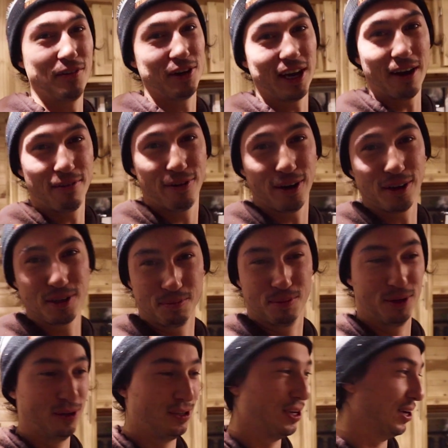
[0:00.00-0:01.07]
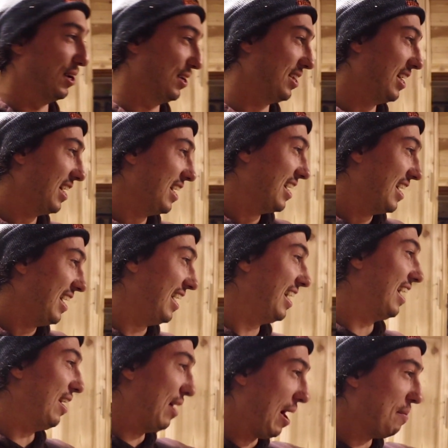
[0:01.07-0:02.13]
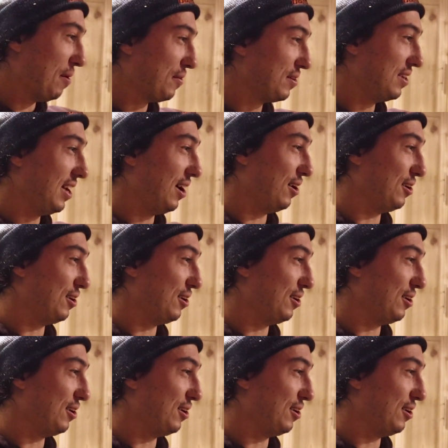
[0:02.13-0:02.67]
you got to figure out the Bluetooth. And I'm over there